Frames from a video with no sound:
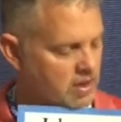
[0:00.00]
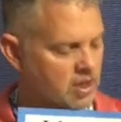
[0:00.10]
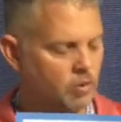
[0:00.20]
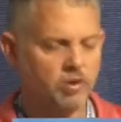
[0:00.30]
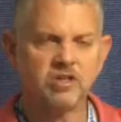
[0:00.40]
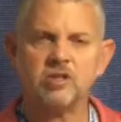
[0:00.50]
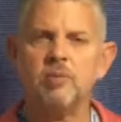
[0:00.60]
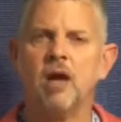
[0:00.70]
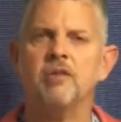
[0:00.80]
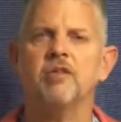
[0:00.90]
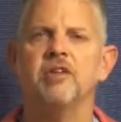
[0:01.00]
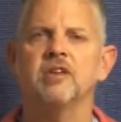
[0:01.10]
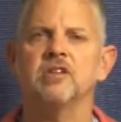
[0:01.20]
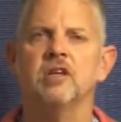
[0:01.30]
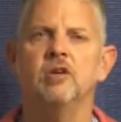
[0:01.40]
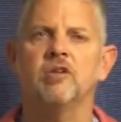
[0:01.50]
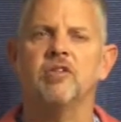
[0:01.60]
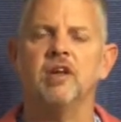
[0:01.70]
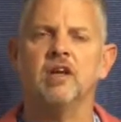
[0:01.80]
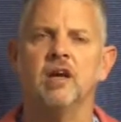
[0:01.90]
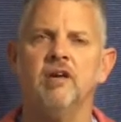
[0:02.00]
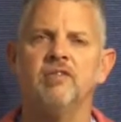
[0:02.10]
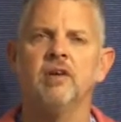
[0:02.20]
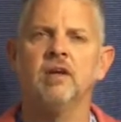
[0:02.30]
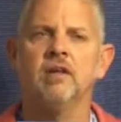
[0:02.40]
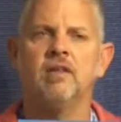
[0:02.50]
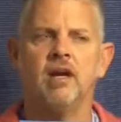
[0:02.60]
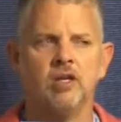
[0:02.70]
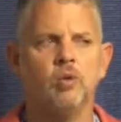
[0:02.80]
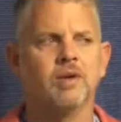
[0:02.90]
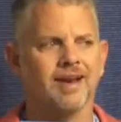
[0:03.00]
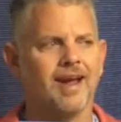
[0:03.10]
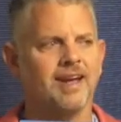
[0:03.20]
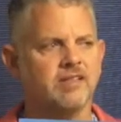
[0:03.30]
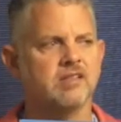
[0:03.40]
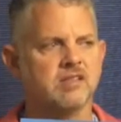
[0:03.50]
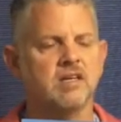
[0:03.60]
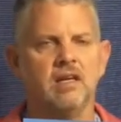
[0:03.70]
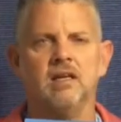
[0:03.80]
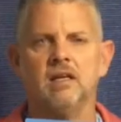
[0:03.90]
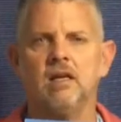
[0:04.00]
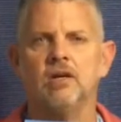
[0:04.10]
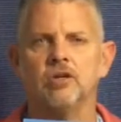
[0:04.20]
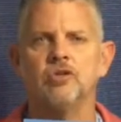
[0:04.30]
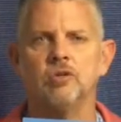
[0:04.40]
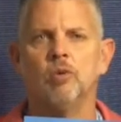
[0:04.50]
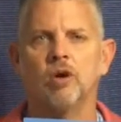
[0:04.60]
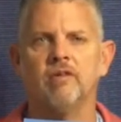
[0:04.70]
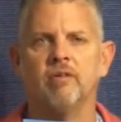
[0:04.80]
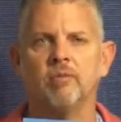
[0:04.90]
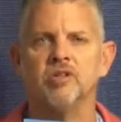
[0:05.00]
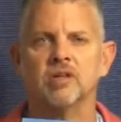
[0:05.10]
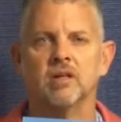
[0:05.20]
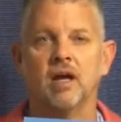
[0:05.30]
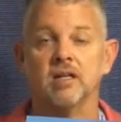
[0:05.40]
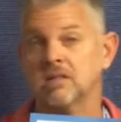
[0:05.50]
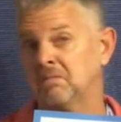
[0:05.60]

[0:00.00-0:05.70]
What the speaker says: What are some other things that you could think of that you would like to see and hear and do more of in music class?